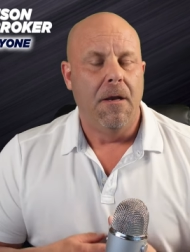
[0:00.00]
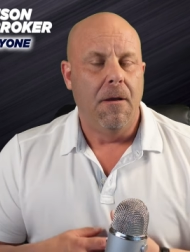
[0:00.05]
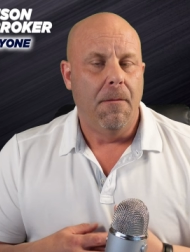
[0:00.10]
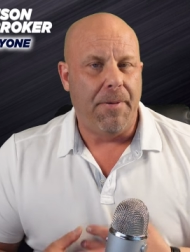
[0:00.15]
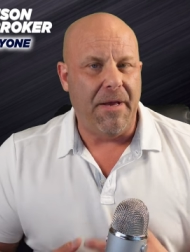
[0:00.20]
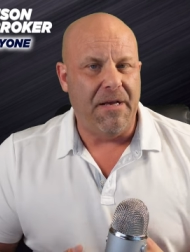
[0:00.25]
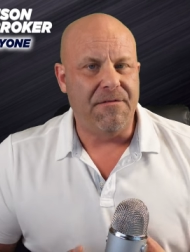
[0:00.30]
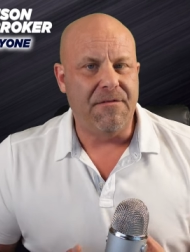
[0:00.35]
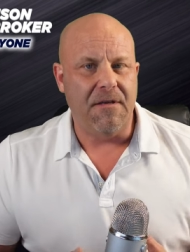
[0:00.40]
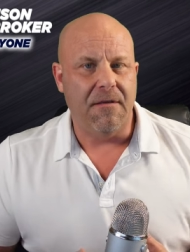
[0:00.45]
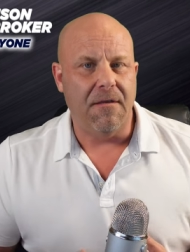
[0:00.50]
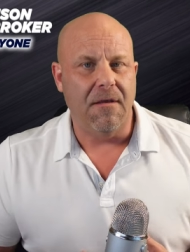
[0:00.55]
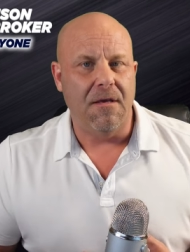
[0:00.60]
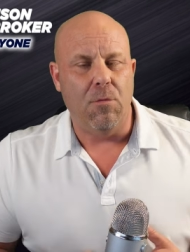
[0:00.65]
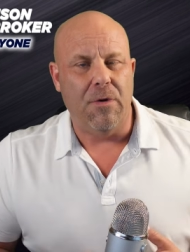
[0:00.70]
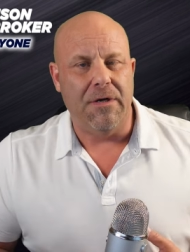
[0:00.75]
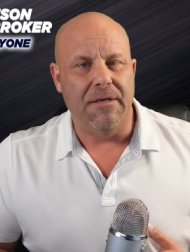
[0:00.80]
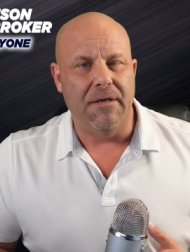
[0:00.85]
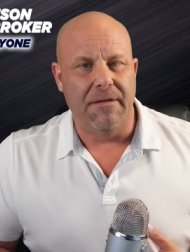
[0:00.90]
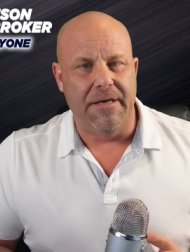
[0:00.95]
Basically
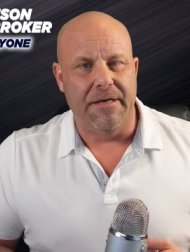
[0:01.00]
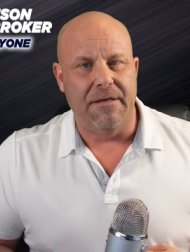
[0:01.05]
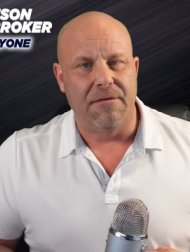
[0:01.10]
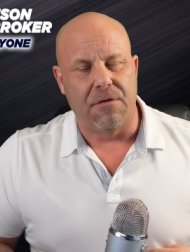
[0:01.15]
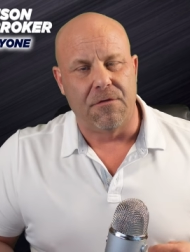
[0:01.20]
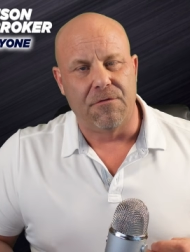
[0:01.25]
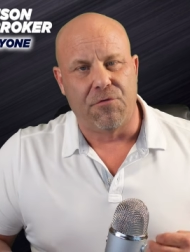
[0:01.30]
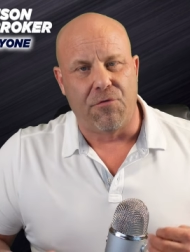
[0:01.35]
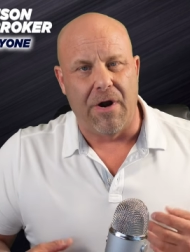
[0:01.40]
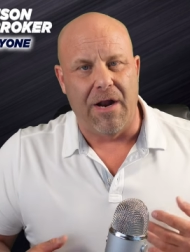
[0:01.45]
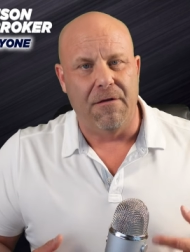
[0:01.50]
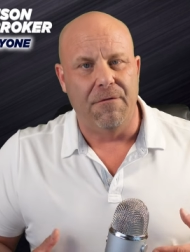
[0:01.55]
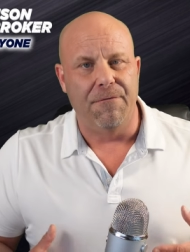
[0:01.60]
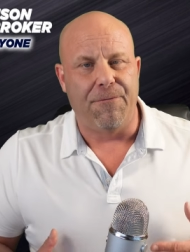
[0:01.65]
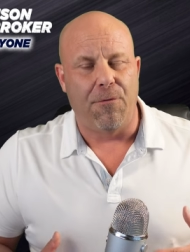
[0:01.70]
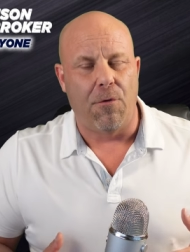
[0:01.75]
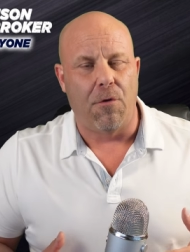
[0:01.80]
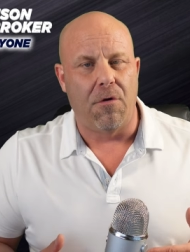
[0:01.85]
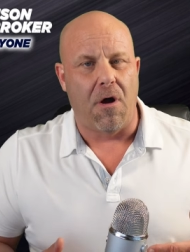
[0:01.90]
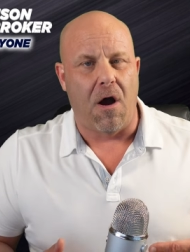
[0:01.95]
what it is, is
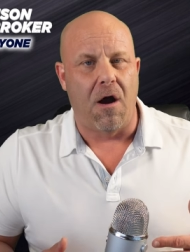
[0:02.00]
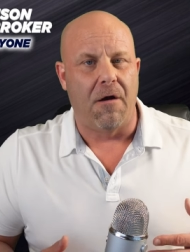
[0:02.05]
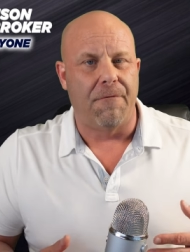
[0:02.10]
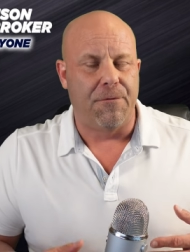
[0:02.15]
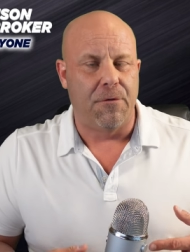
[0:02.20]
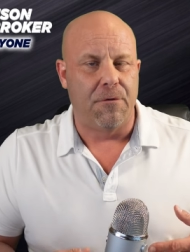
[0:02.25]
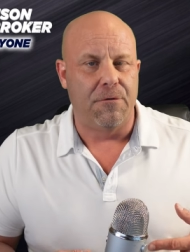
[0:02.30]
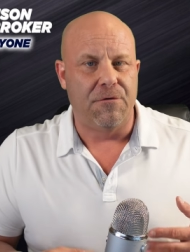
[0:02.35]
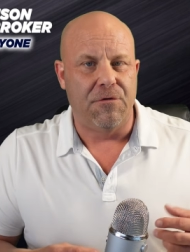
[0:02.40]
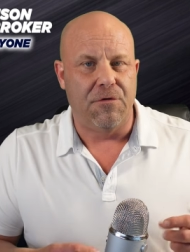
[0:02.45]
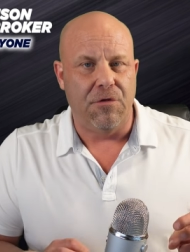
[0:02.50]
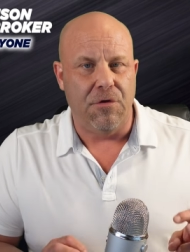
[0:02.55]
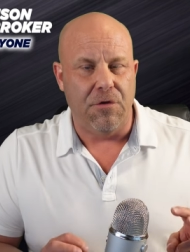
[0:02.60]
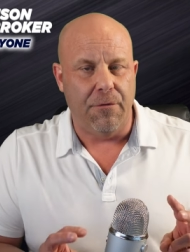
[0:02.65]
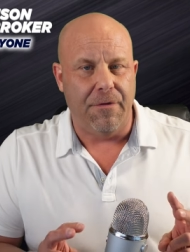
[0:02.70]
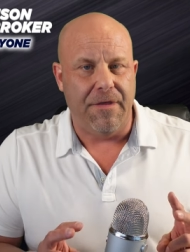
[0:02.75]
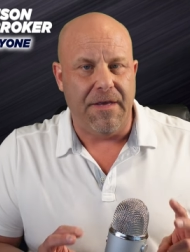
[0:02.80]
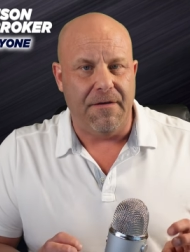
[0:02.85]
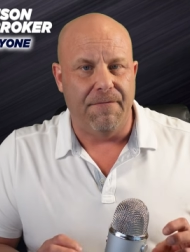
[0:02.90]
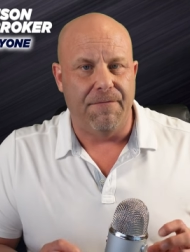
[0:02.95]
Groundfloor offers you,
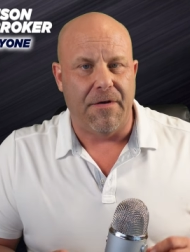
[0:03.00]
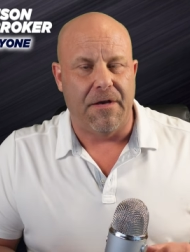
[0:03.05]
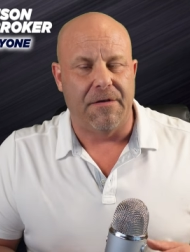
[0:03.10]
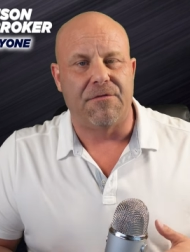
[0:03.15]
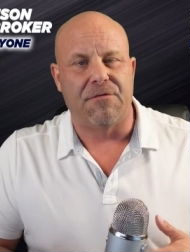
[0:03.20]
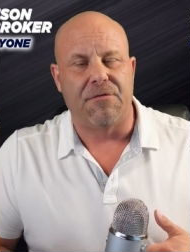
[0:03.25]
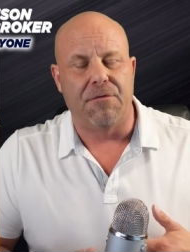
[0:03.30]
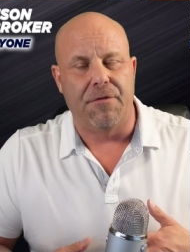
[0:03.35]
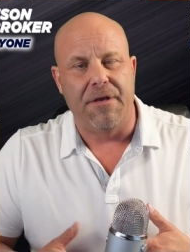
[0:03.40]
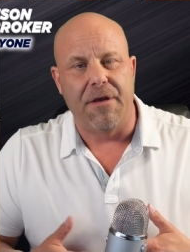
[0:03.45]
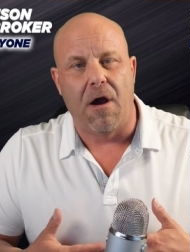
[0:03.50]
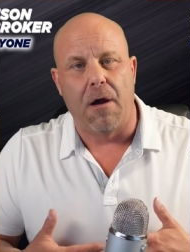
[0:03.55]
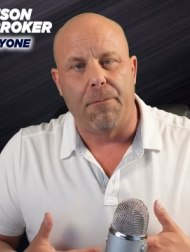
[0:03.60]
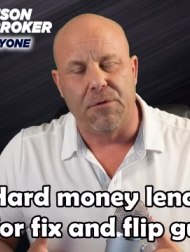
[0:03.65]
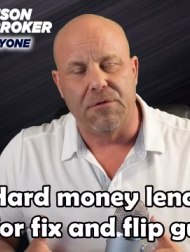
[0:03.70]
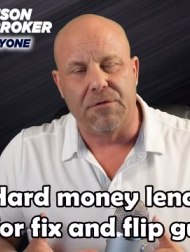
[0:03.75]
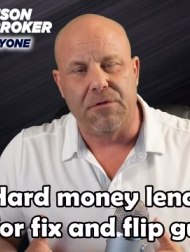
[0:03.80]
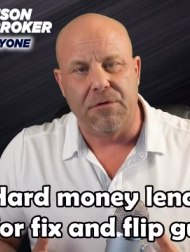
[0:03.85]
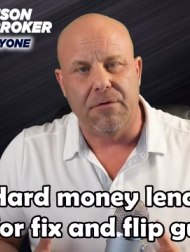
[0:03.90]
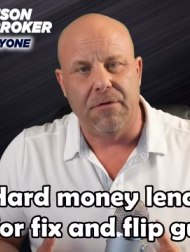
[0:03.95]
the investor, the
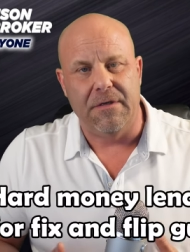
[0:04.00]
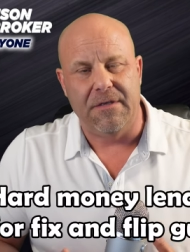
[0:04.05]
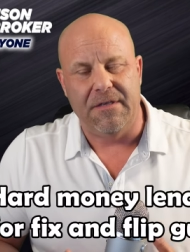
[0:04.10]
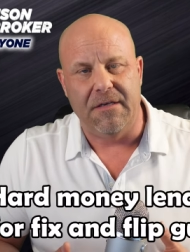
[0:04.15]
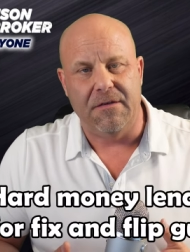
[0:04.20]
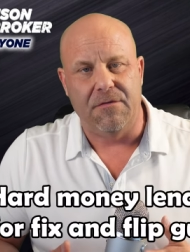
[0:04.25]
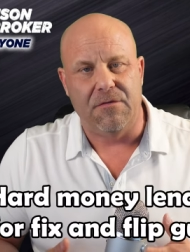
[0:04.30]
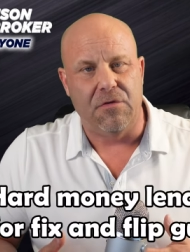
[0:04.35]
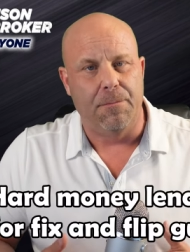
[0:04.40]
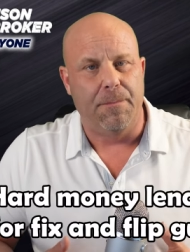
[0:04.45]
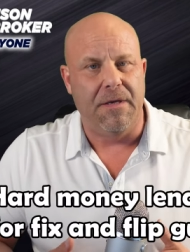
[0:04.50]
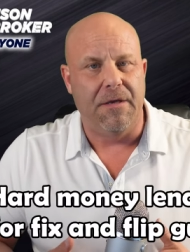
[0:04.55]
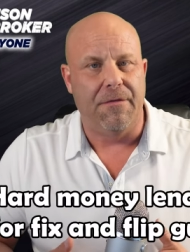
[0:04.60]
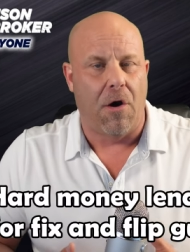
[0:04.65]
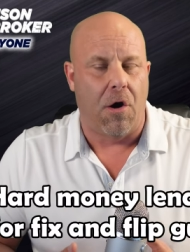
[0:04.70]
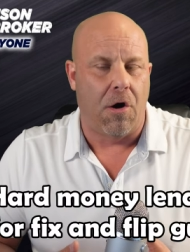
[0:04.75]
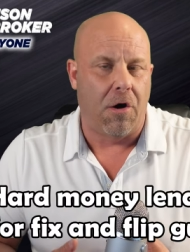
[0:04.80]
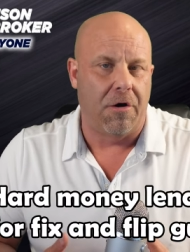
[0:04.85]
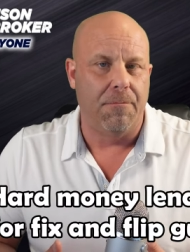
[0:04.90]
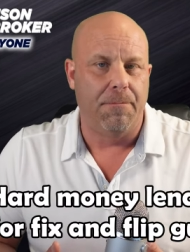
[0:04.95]
opportunity to be the
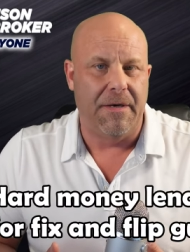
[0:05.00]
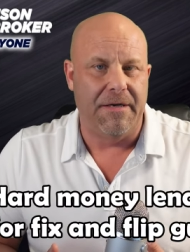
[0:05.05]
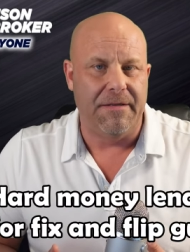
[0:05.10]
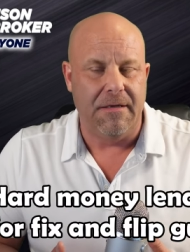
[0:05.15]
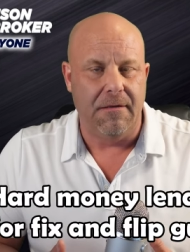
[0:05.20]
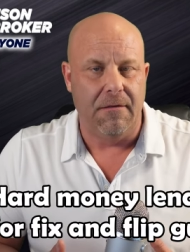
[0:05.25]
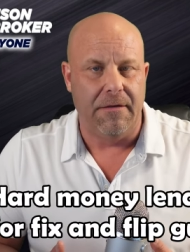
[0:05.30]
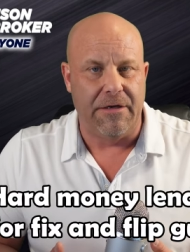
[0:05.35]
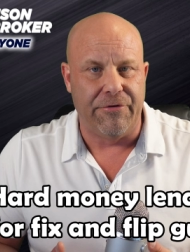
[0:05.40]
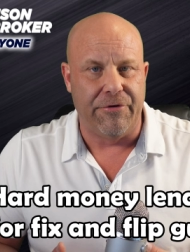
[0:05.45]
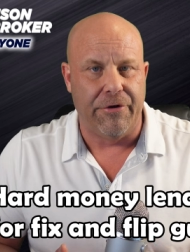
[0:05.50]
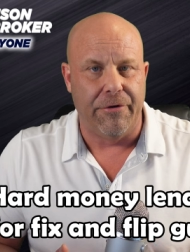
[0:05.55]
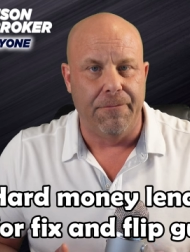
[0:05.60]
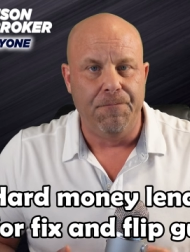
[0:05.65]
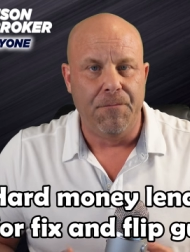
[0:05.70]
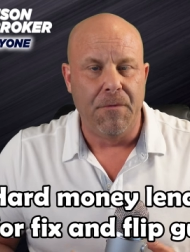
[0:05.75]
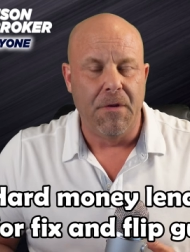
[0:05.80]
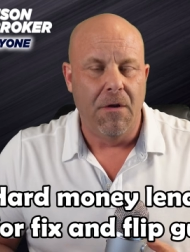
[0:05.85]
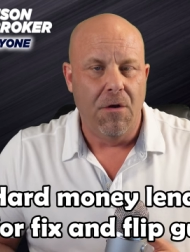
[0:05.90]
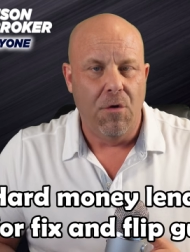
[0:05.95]
hard money lender
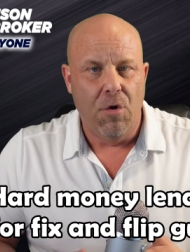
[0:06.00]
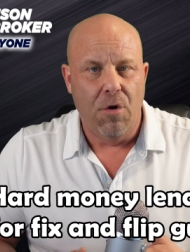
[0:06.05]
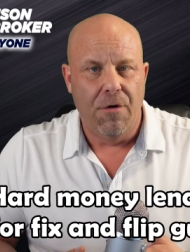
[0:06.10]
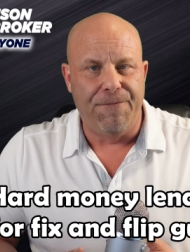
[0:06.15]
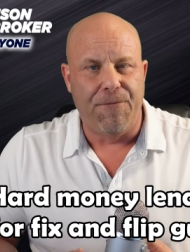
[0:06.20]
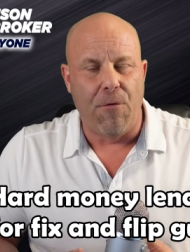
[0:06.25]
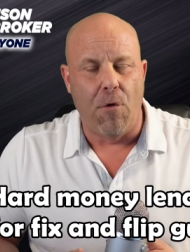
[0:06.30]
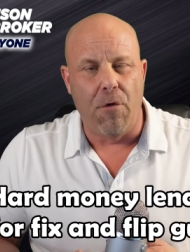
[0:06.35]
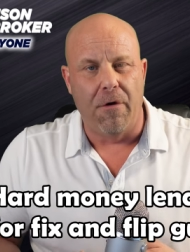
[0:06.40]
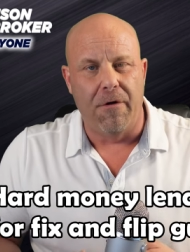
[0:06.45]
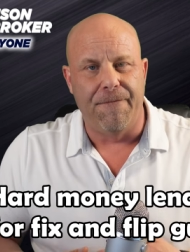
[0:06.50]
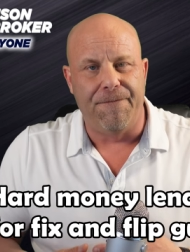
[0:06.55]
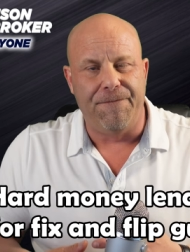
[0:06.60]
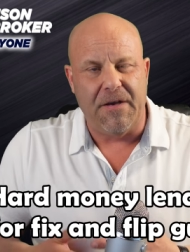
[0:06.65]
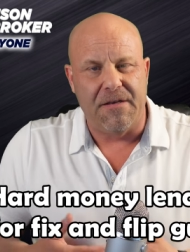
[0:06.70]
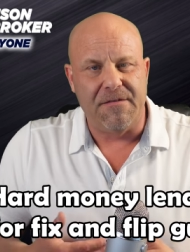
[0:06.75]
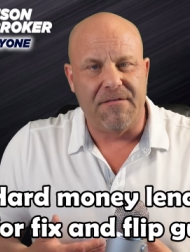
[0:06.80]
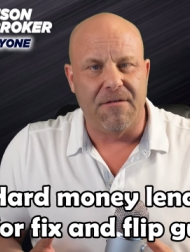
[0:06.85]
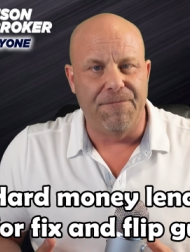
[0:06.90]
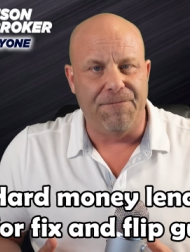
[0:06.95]
for
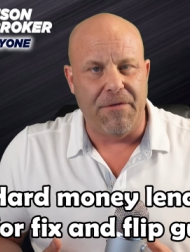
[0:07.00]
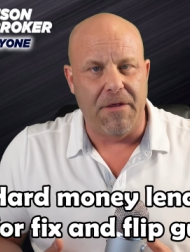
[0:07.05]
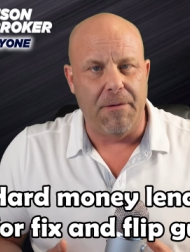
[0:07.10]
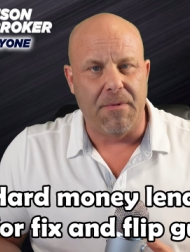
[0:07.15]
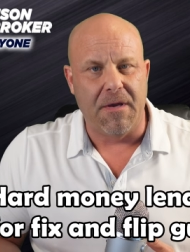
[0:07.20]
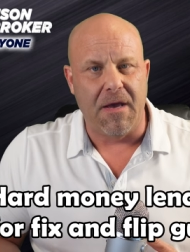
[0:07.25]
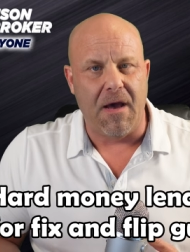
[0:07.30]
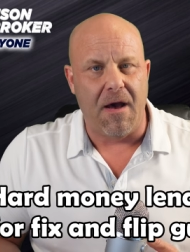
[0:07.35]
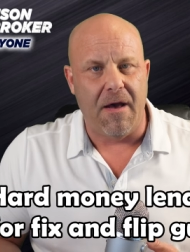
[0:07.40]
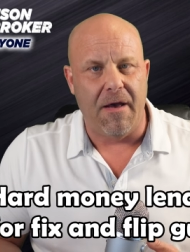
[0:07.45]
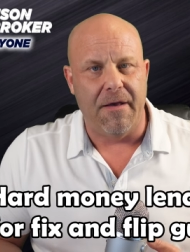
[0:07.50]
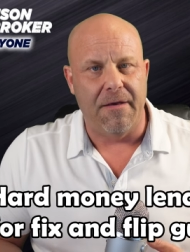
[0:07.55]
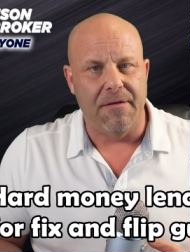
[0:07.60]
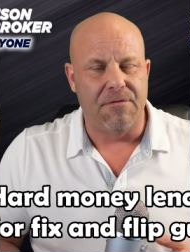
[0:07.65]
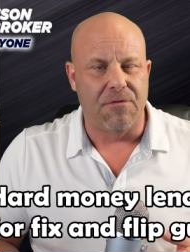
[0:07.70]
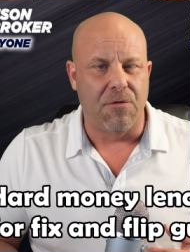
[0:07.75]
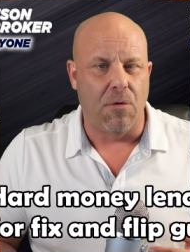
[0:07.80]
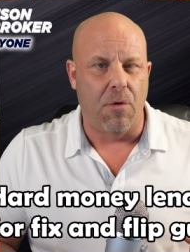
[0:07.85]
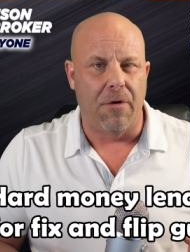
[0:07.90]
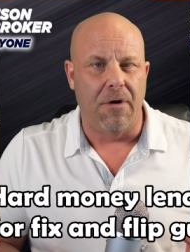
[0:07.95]
fix and flip
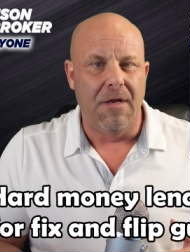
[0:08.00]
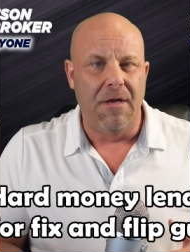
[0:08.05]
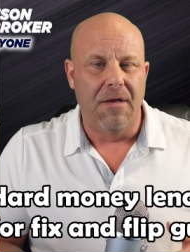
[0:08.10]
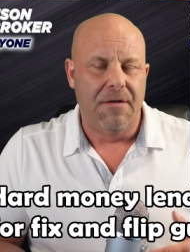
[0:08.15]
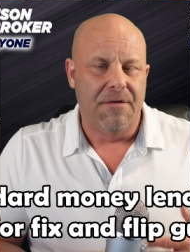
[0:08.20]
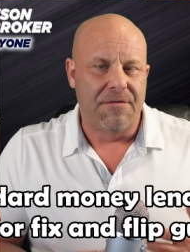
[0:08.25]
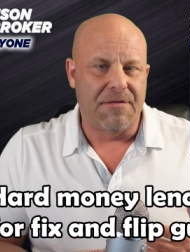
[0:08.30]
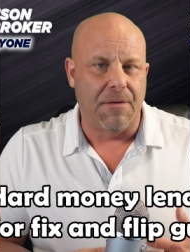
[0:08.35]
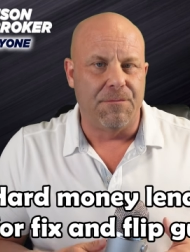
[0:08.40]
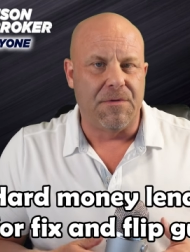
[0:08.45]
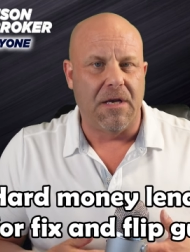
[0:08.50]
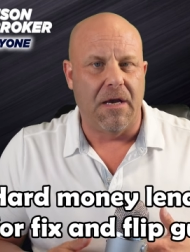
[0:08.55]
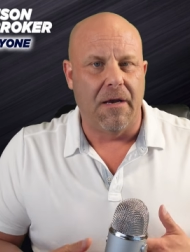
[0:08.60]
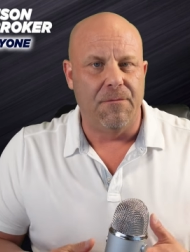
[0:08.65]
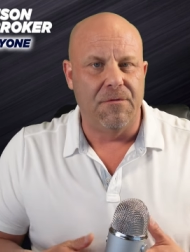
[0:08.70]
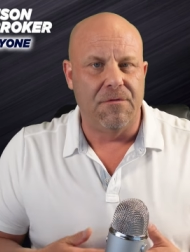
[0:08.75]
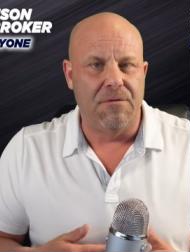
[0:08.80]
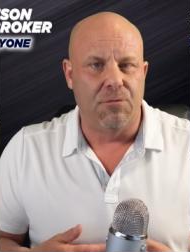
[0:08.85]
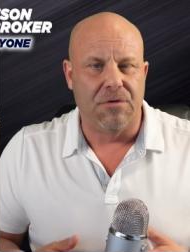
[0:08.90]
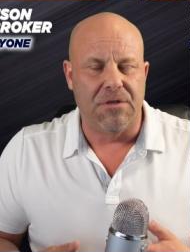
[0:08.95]
guys, or
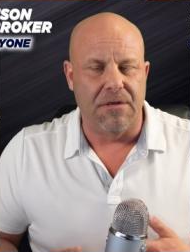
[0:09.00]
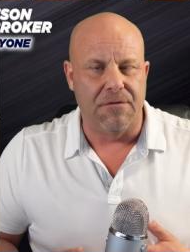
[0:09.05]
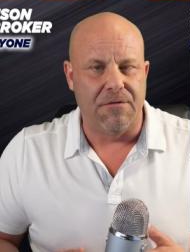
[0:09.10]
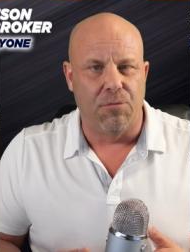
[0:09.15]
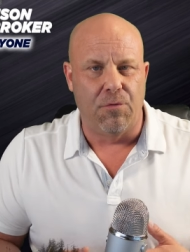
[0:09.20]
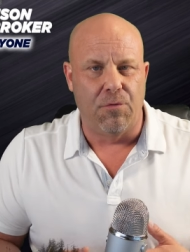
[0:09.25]
sometimes just